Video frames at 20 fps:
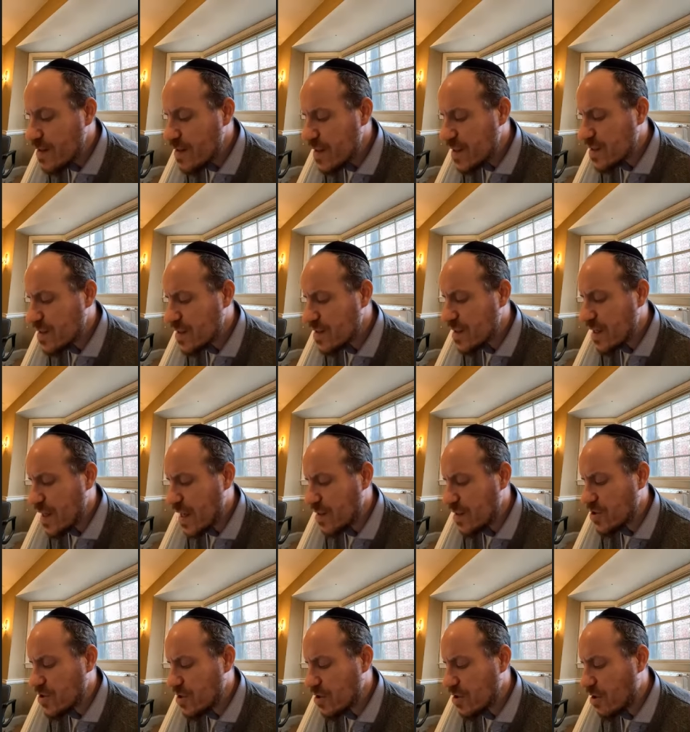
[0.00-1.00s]
this is
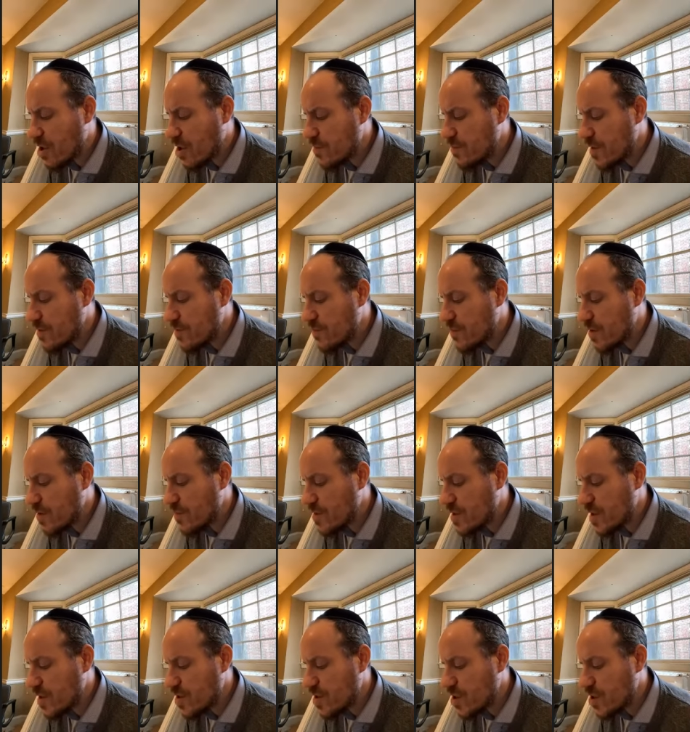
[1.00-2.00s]
actually an argument from a
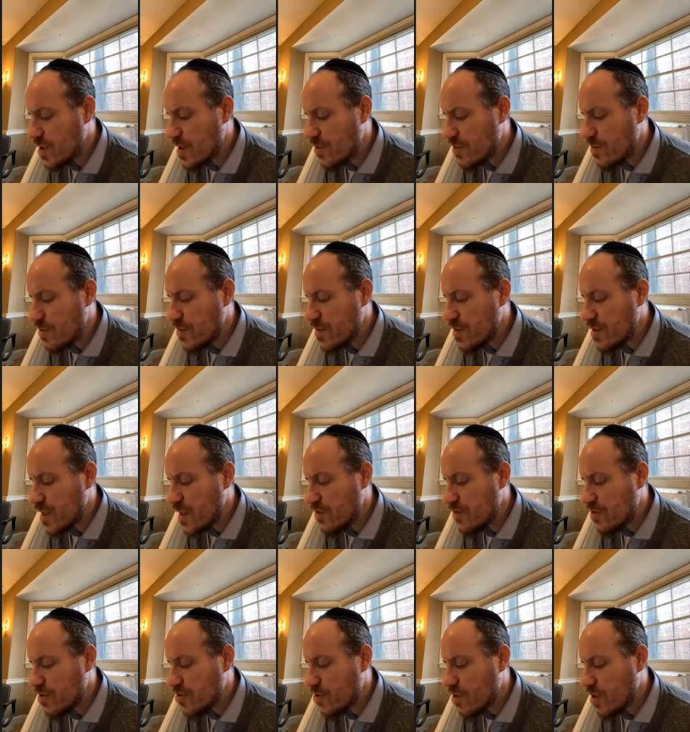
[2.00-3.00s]
teaching that Rabbi
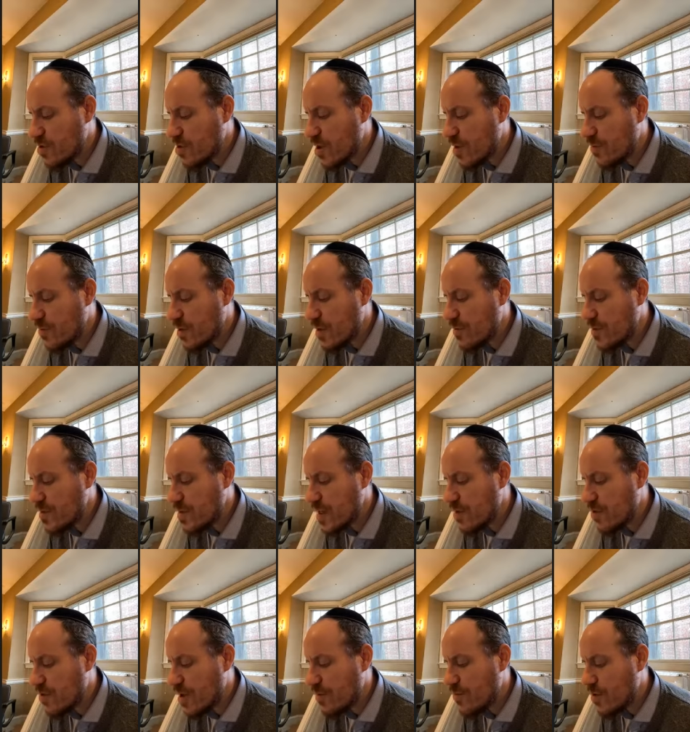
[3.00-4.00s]
Zera taught. Amar Rabbi
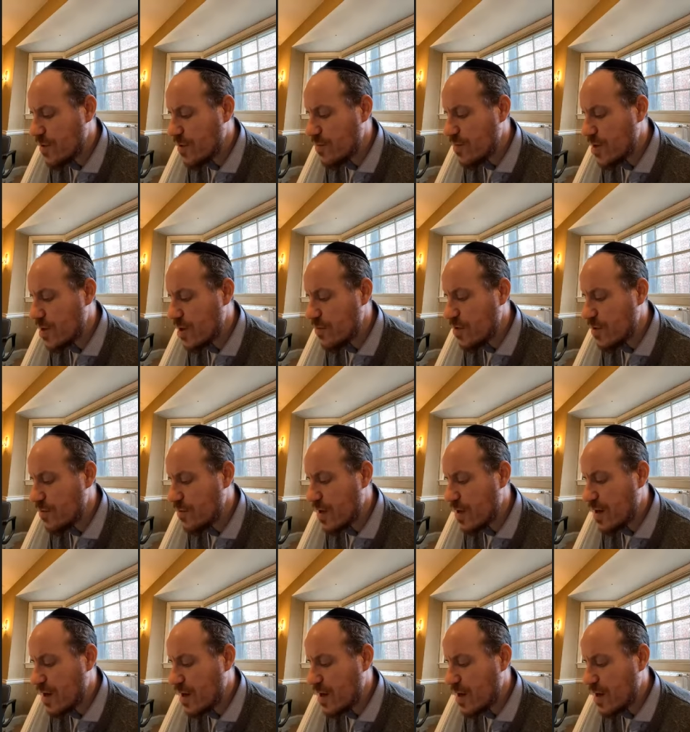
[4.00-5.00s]
Zera, Amar Rabbi Yirmiyah
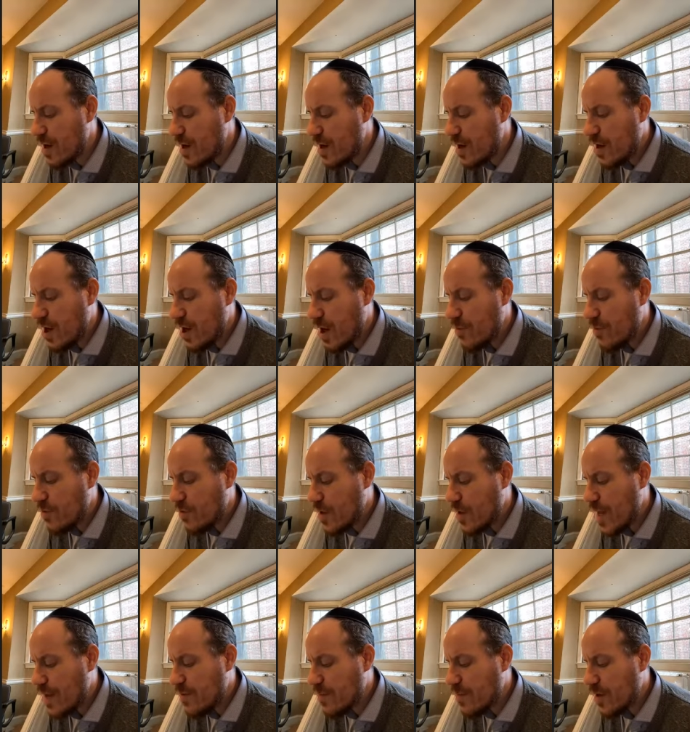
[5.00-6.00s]
Amar
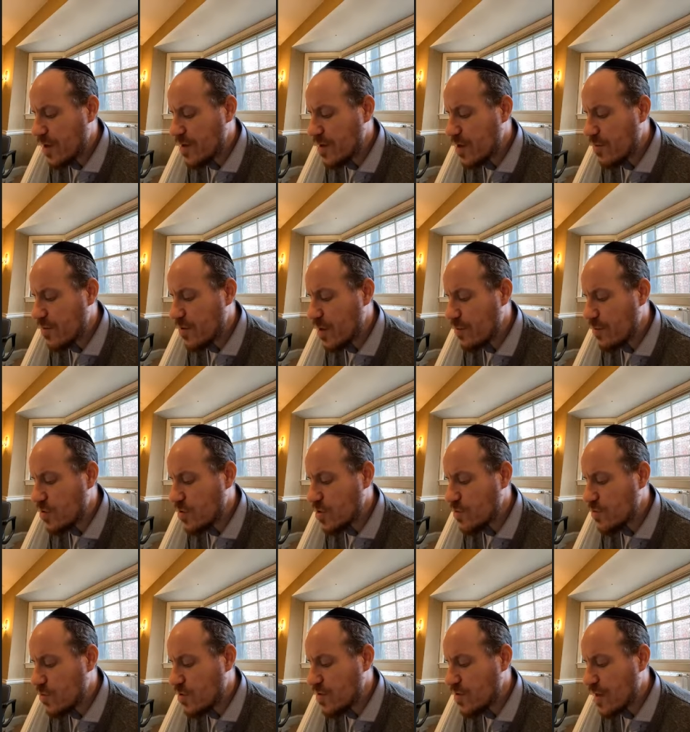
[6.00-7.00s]
Rabba Bar Amar
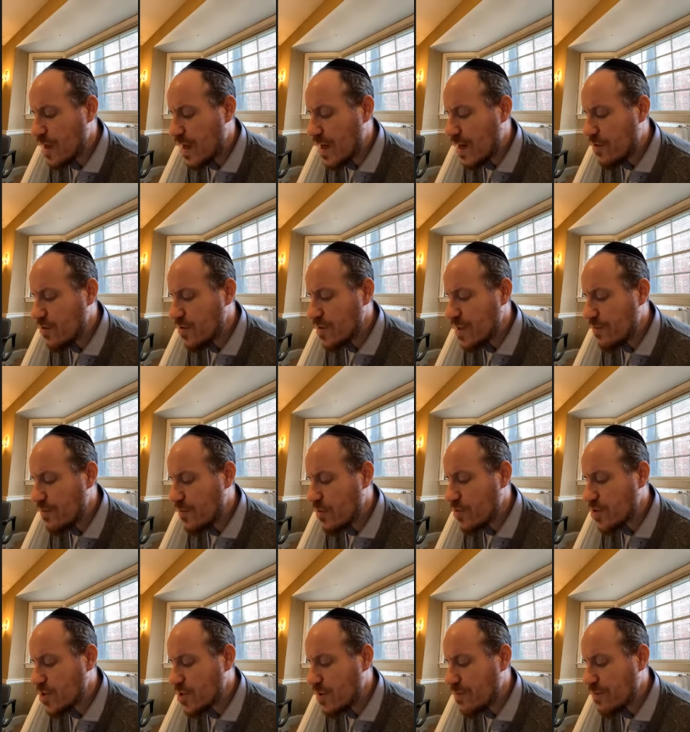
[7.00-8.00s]
Shmuel, Naharos
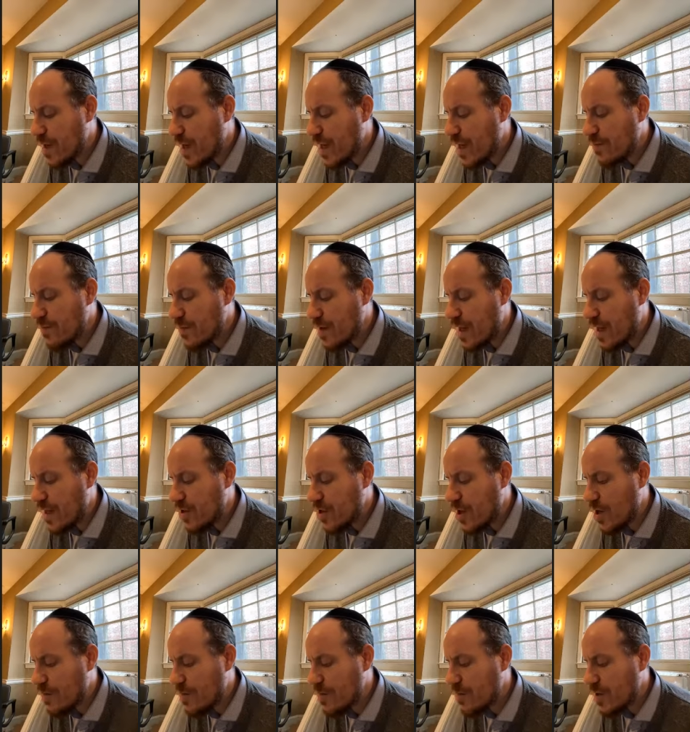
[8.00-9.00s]
Hamosh Mayim and
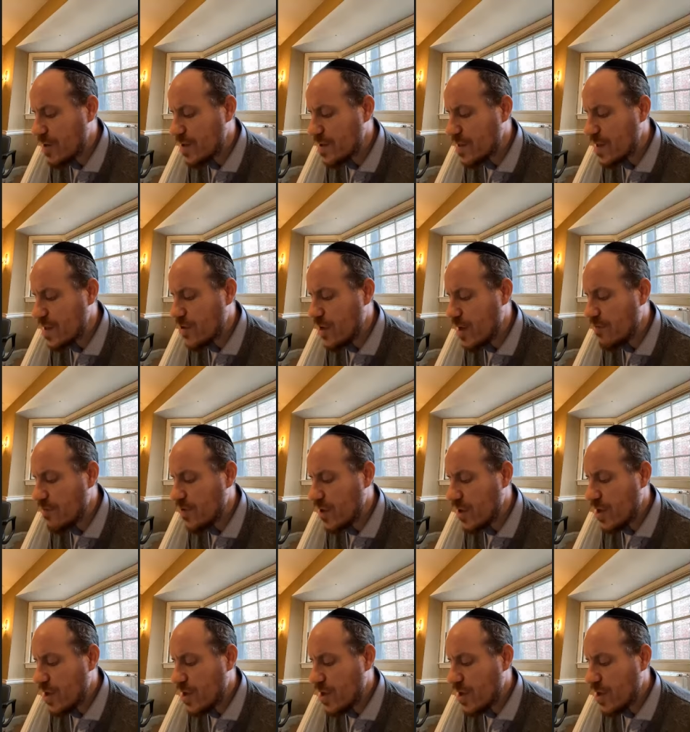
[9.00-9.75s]
Agamim. Let's say you have